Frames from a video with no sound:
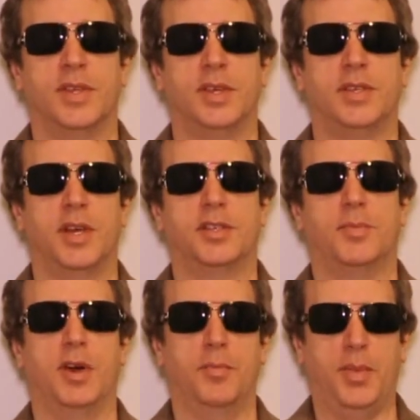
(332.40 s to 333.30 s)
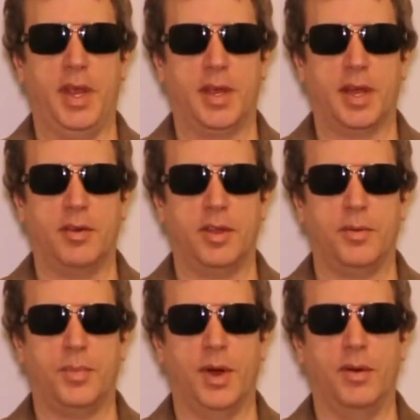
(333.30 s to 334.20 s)
He said it's about being out in
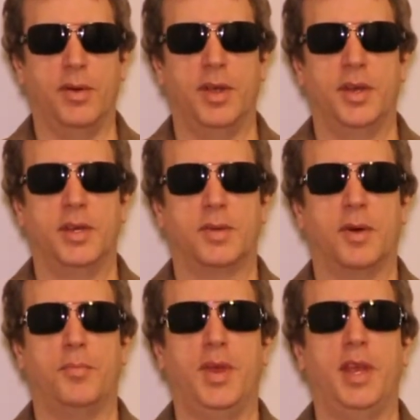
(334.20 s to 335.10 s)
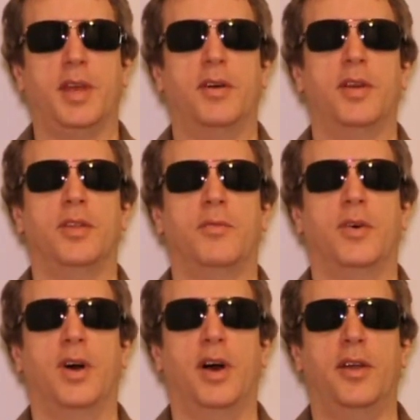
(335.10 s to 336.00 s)
the boat. It's about being out on the
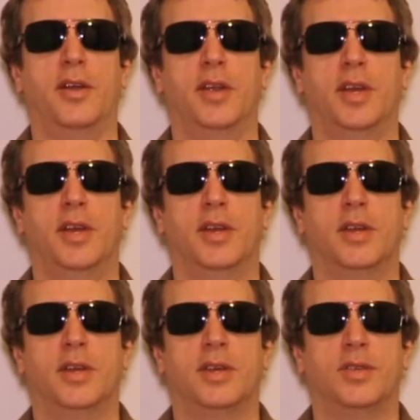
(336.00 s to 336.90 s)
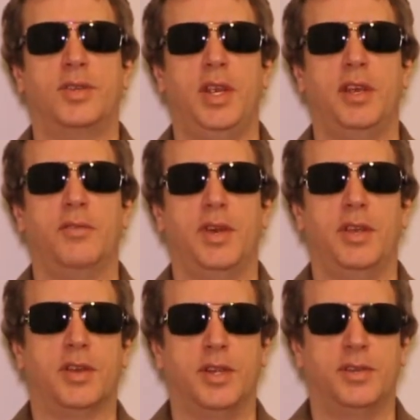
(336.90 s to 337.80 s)
water, seeing what
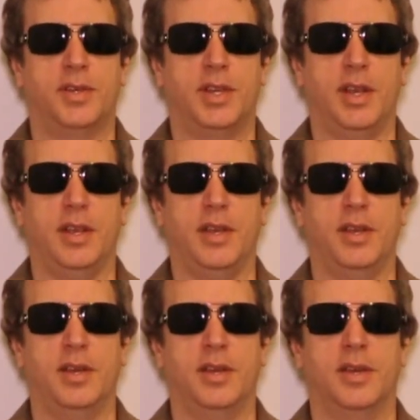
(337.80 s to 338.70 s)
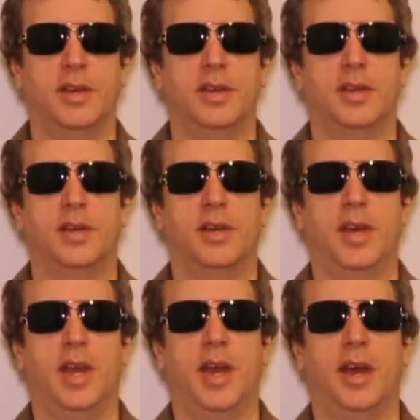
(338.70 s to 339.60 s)
you can see,
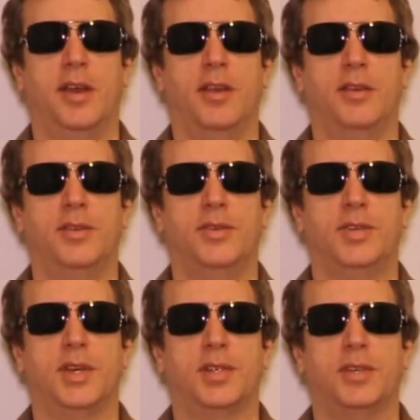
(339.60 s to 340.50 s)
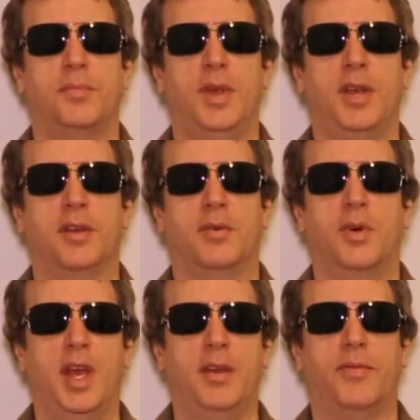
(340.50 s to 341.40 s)
and just being
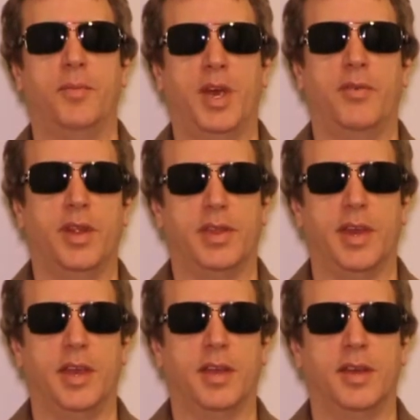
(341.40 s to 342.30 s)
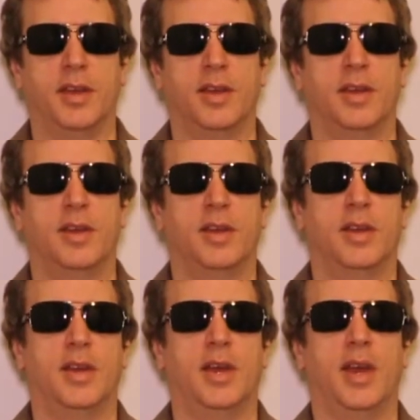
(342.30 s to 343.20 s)
away from everything
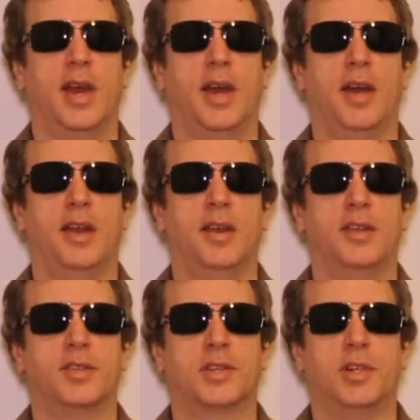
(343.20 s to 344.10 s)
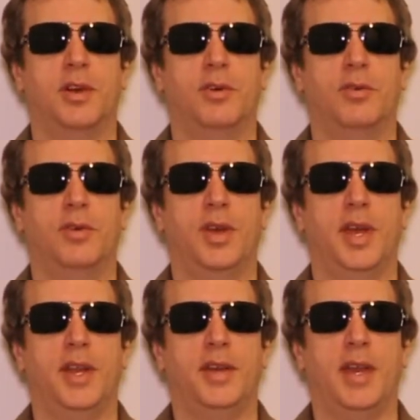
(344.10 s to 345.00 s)
and slow
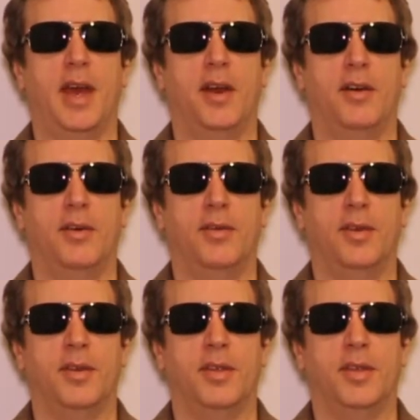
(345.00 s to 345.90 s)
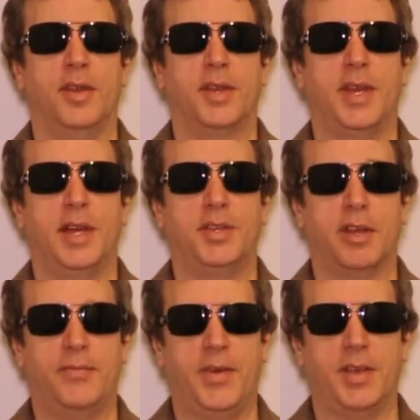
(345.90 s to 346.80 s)
it down.
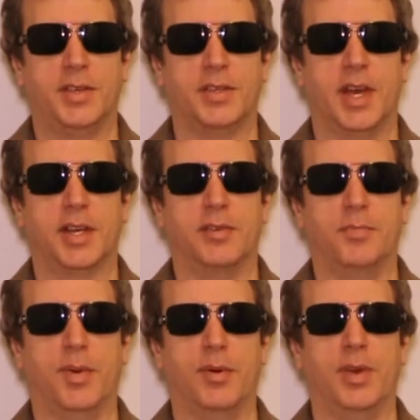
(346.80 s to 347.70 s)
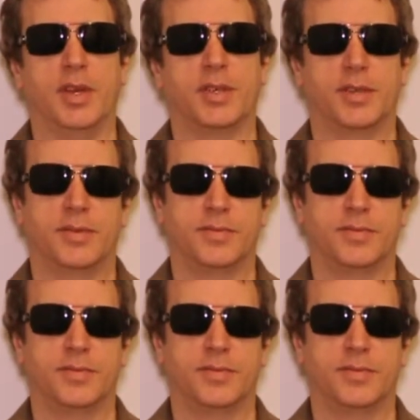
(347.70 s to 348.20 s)
Catching a fish is actually bonus.